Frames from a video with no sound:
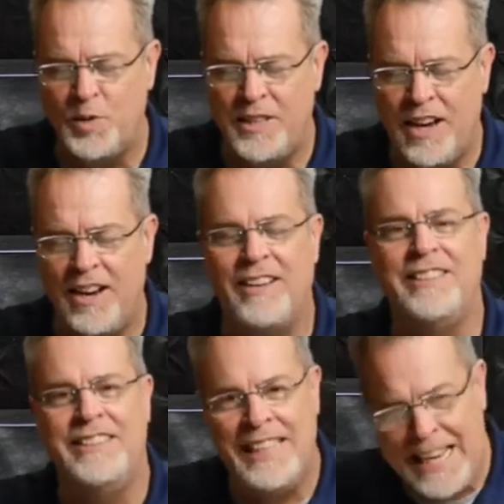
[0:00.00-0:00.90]

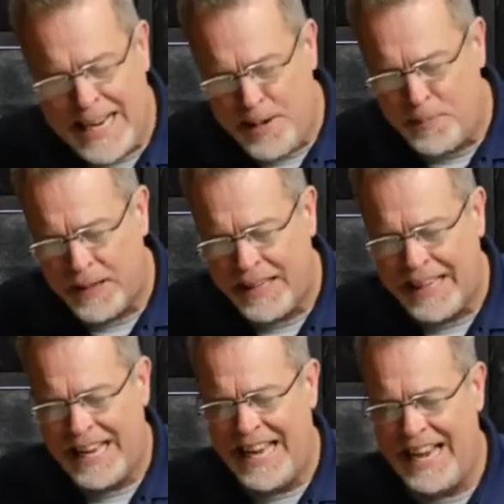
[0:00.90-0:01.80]
dug deep
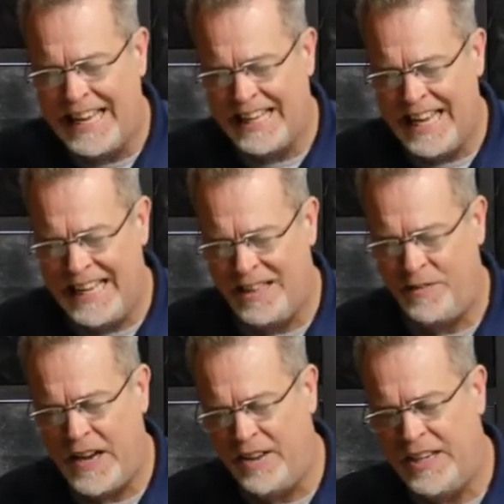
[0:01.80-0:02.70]
and laid the
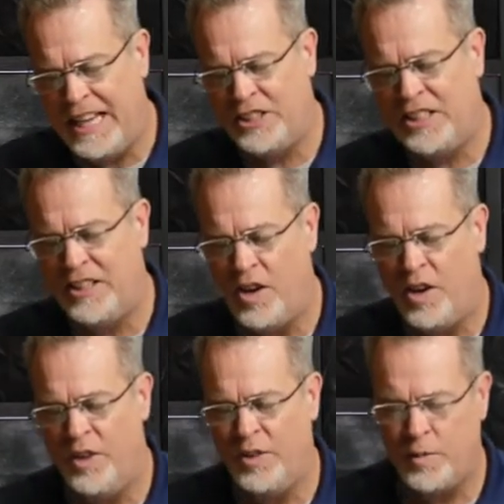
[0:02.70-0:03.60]
foundation
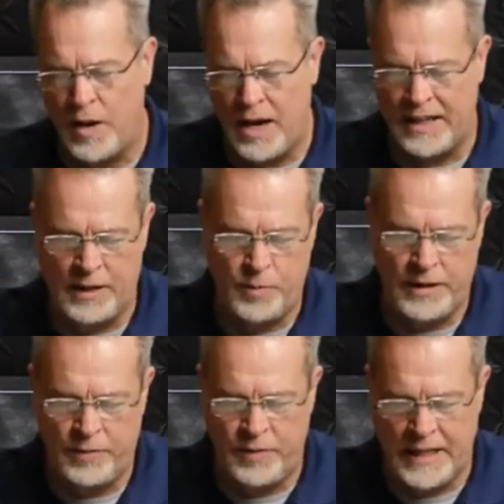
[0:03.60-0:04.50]
on the rock. And
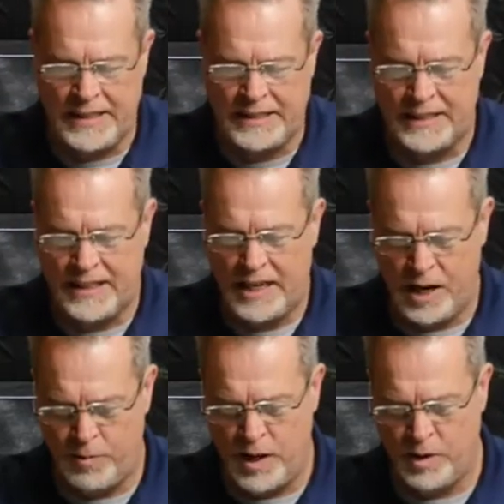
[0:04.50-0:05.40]
when the floods
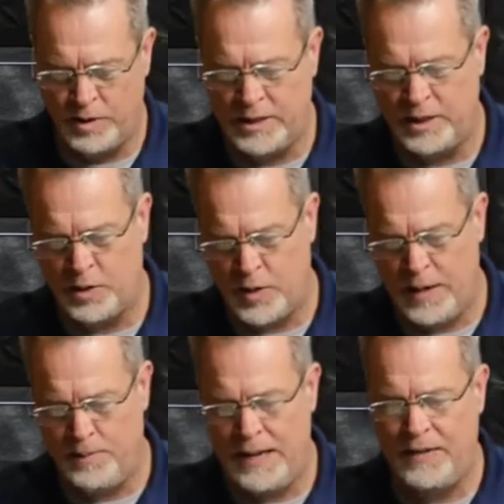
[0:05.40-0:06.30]
arose, the
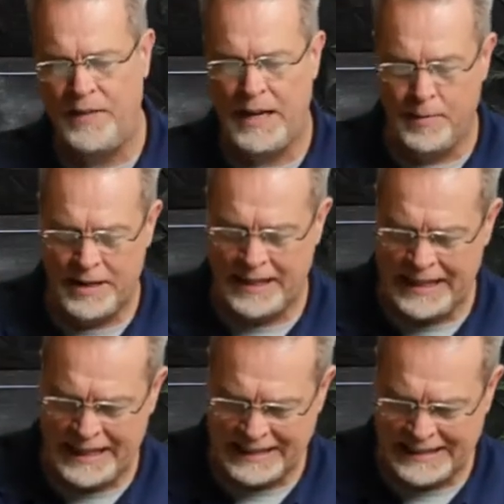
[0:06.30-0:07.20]
stream beat
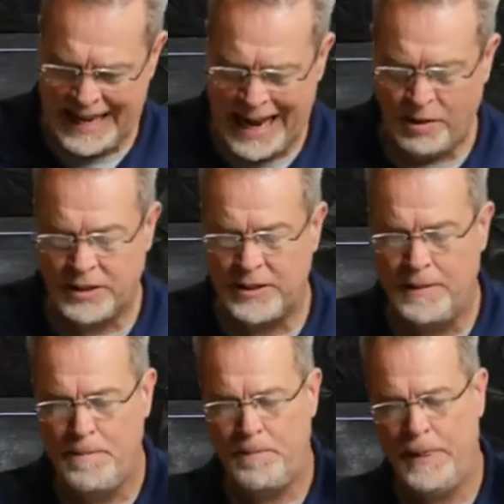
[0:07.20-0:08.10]
vehemently against the house,
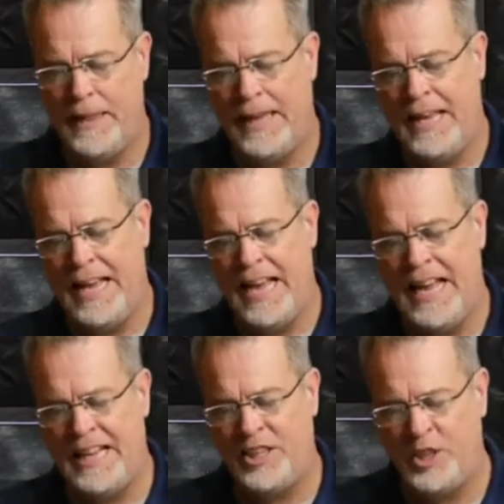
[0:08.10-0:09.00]

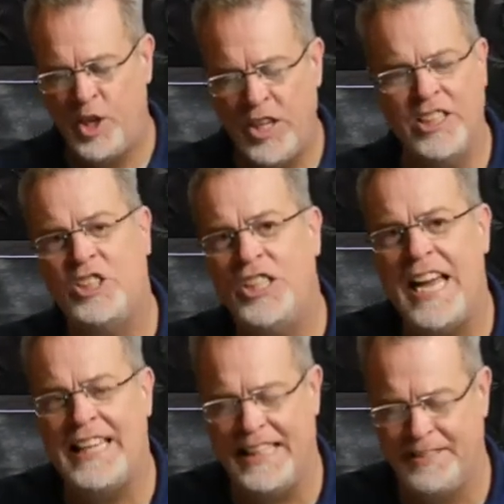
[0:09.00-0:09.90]
and it couldn't
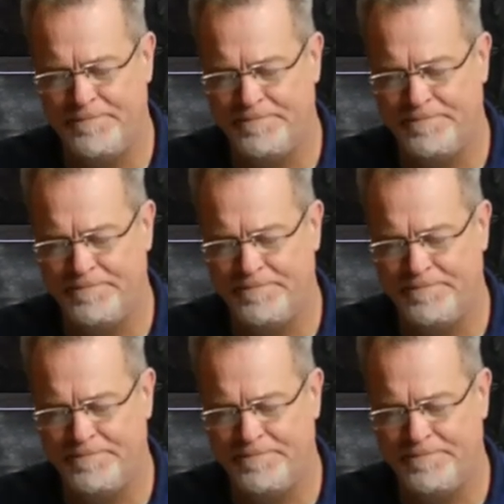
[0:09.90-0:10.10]
shake it.